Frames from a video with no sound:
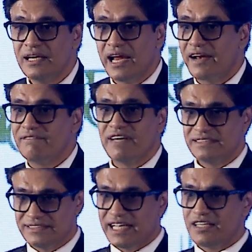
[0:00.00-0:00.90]
and
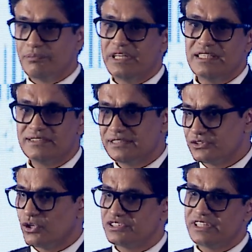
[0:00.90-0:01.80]
once that appeal is
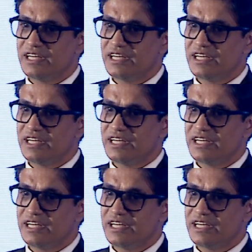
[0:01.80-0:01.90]
exhausted,